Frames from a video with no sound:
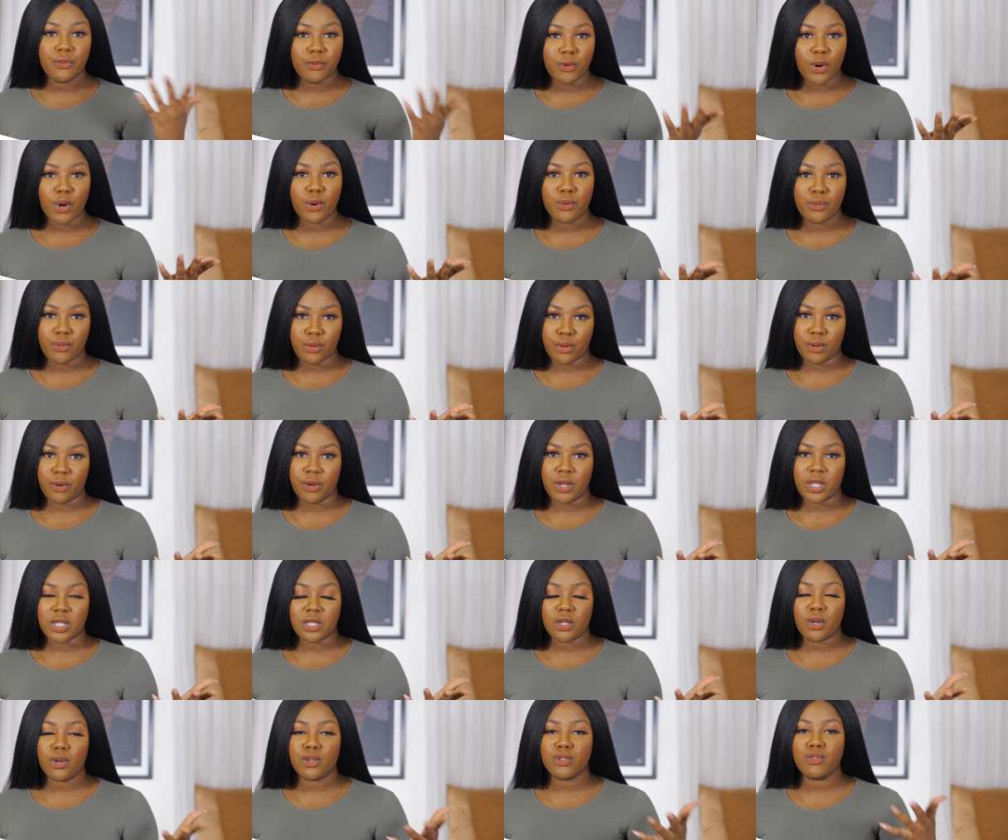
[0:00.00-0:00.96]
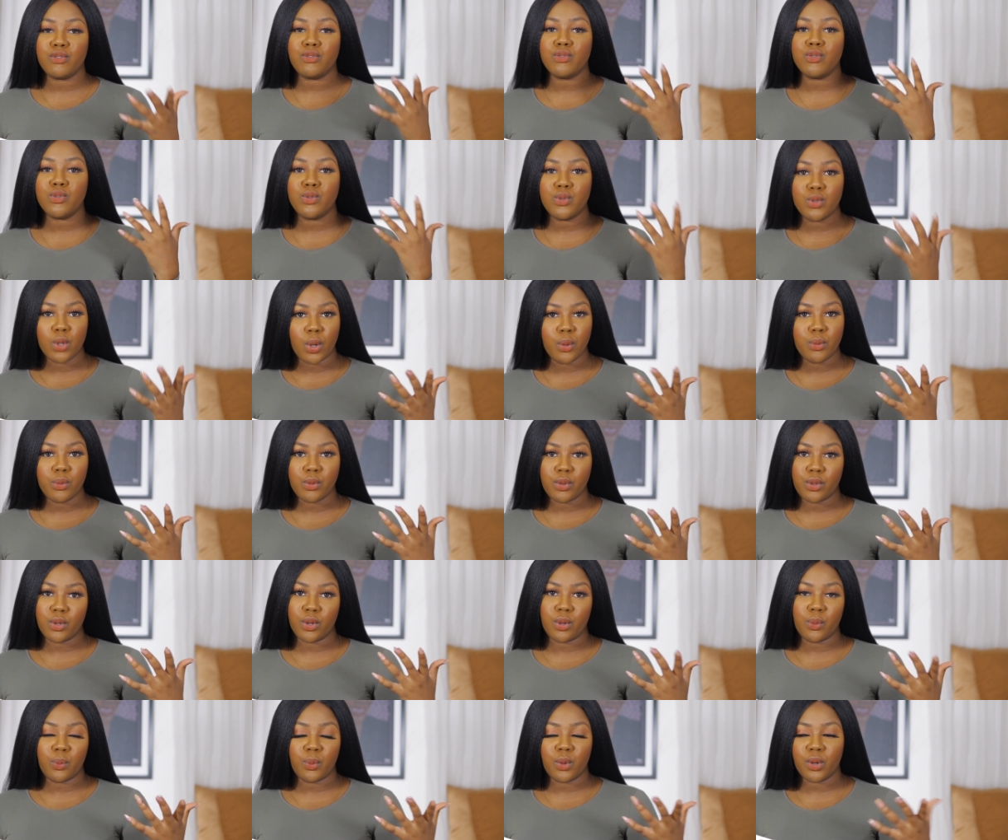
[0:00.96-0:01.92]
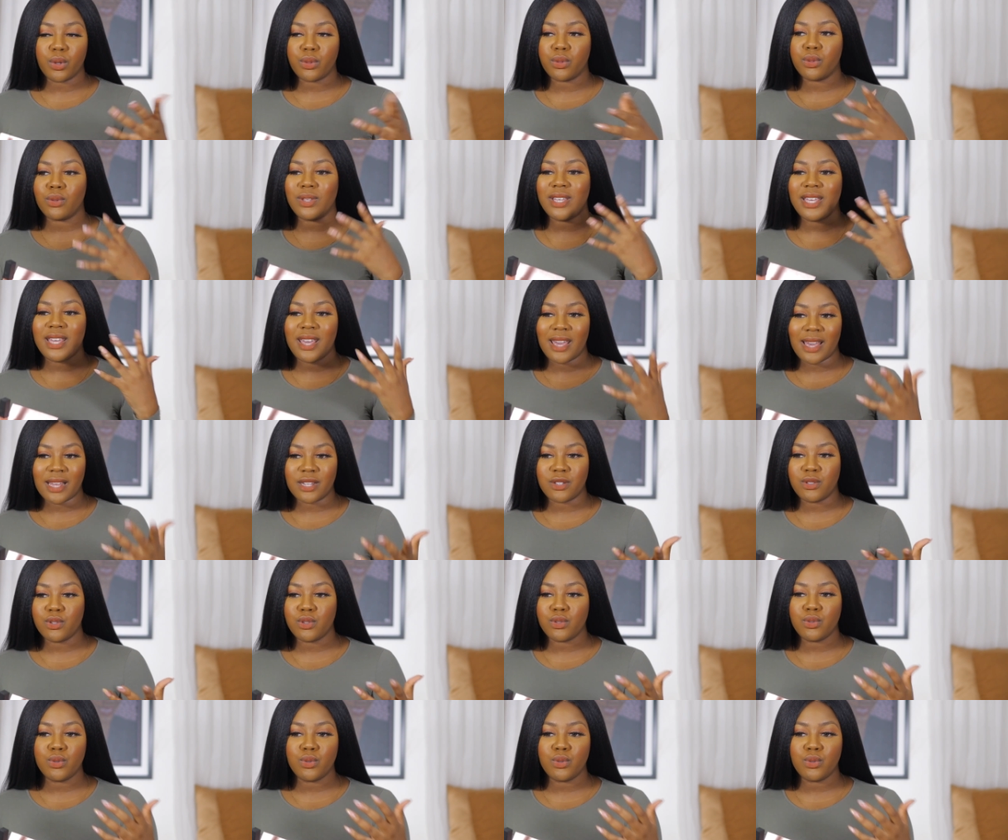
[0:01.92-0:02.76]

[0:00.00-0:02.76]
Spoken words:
fall for it, because you don't know your worth yet.